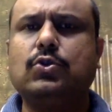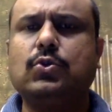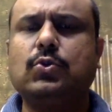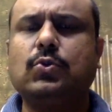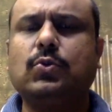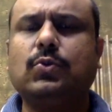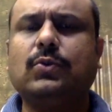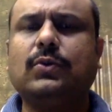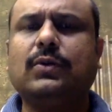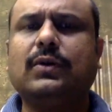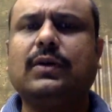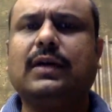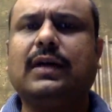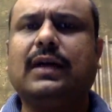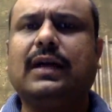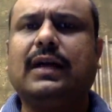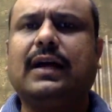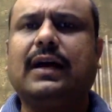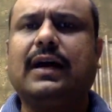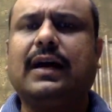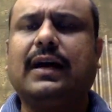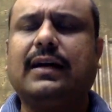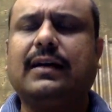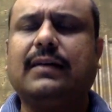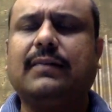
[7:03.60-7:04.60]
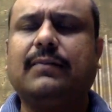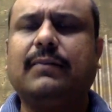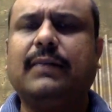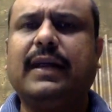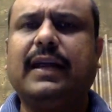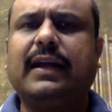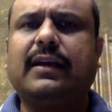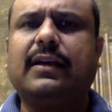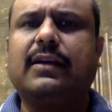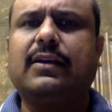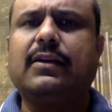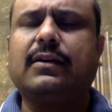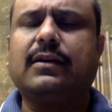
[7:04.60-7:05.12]
Two,
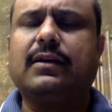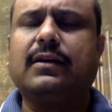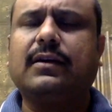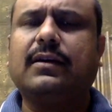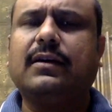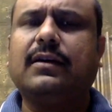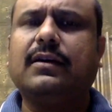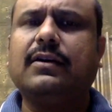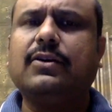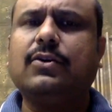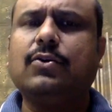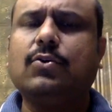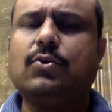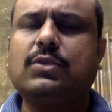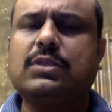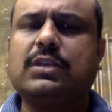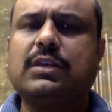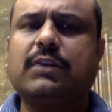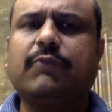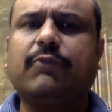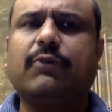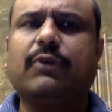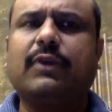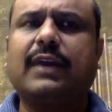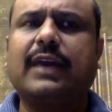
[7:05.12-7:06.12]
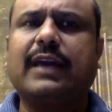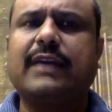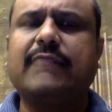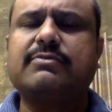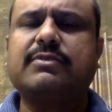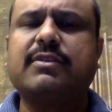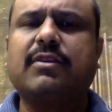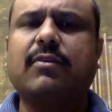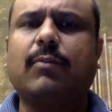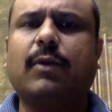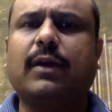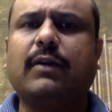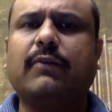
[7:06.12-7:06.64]
make use of your
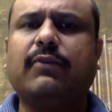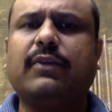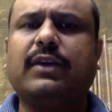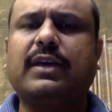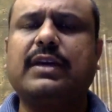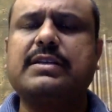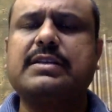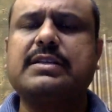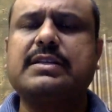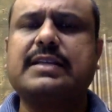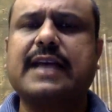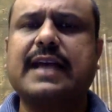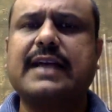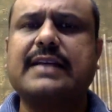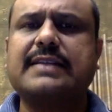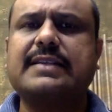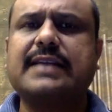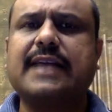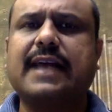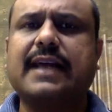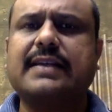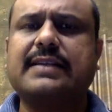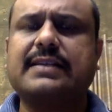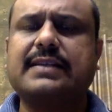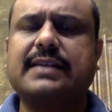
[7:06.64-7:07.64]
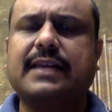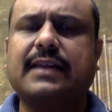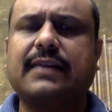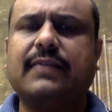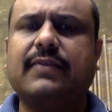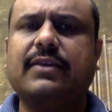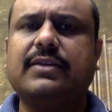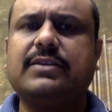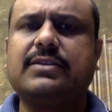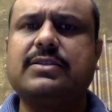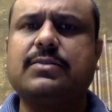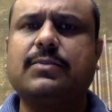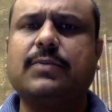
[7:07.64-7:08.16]
lifestyle modifications as
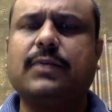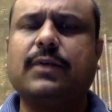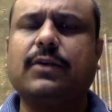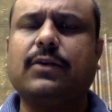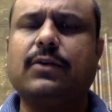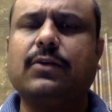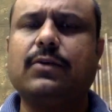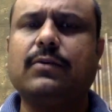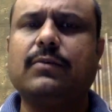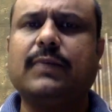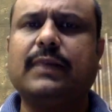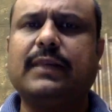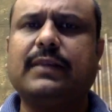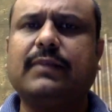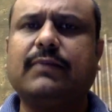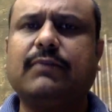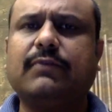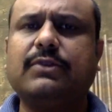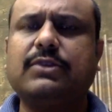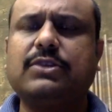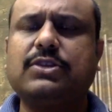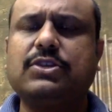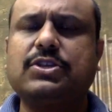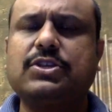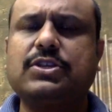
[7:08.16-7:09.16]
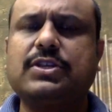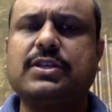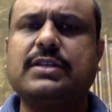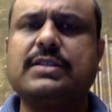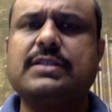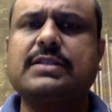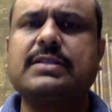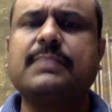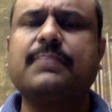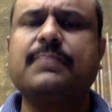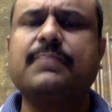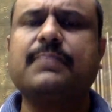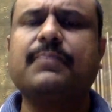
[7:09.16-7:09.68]
advised by the
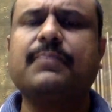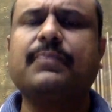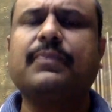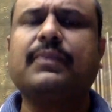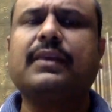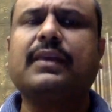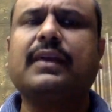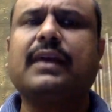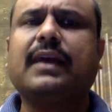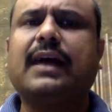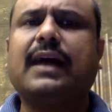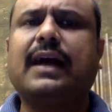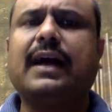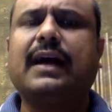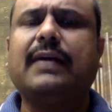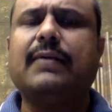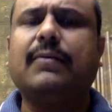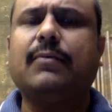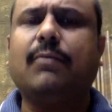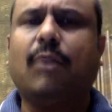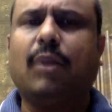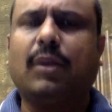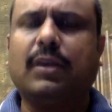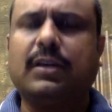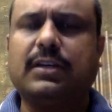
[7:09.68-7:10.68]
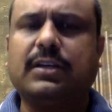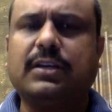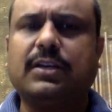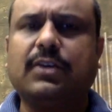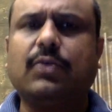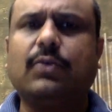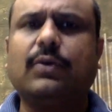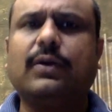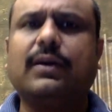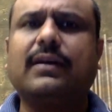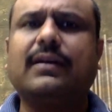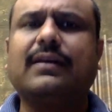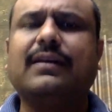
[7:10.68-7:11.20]
physicians, and monitor
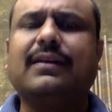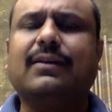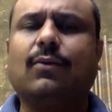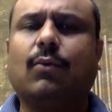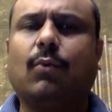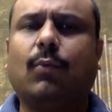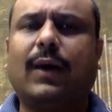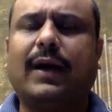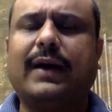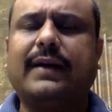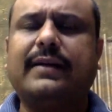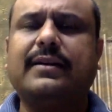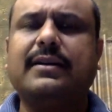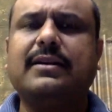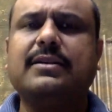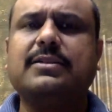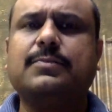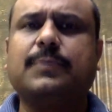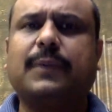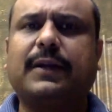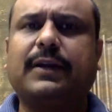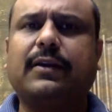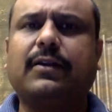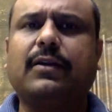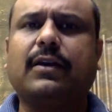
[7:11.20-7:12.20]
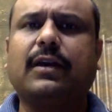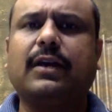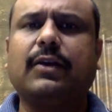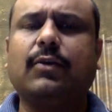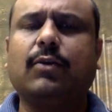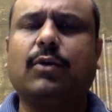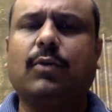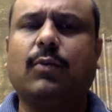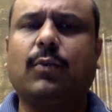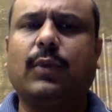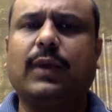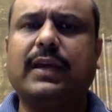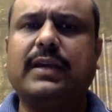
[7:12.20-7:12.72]
your vitals, particularly
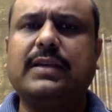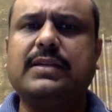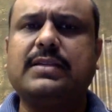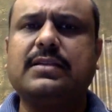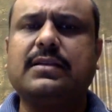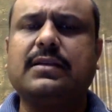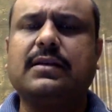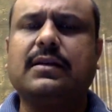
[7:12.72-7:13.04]
your weight.